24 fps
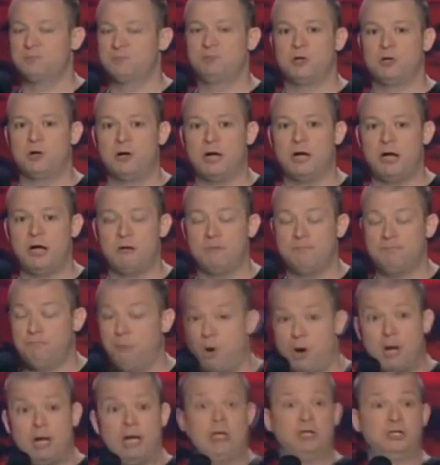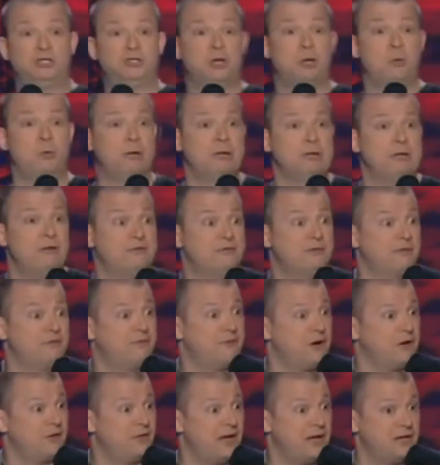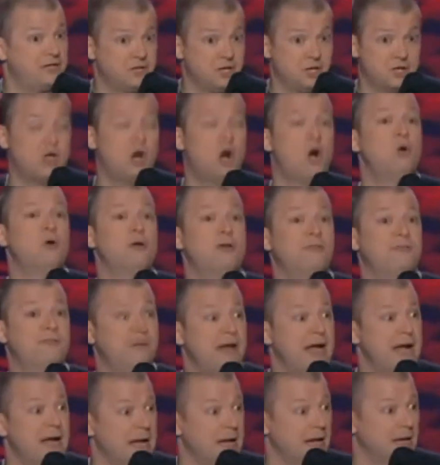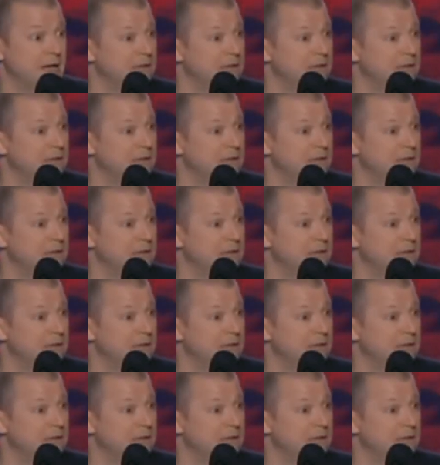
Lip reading: blurt out, boy, I sure would love to at Dakota Fanning.